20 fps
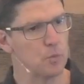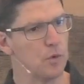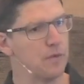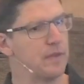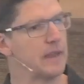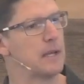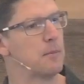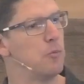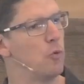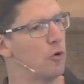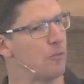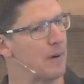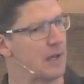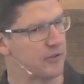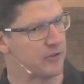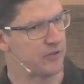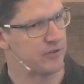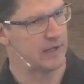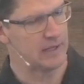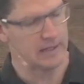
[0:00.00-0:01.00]
We'll think more
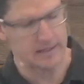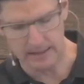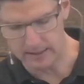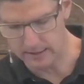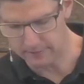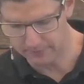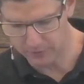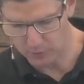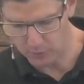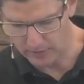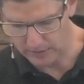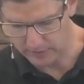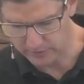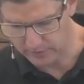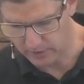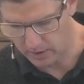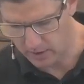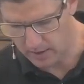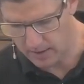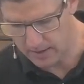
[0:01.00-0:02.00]
about sin in a few weeks'
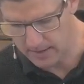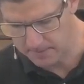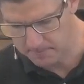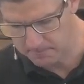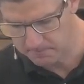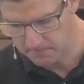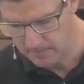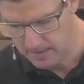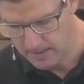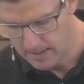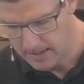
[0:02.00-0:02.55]
time.